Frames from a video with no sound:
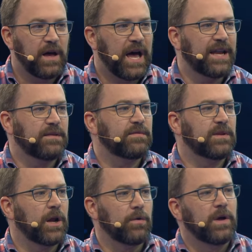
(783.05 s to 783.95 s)
And,
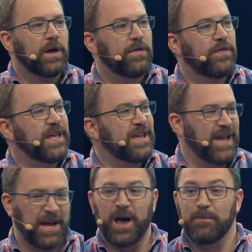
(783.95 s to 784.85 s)
you know, the
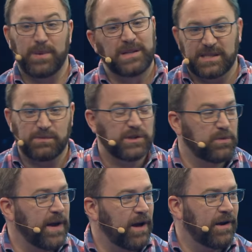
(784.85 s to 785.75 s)
incumbents, which
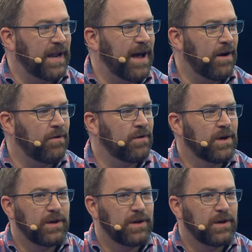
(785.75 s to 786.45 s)
we are now,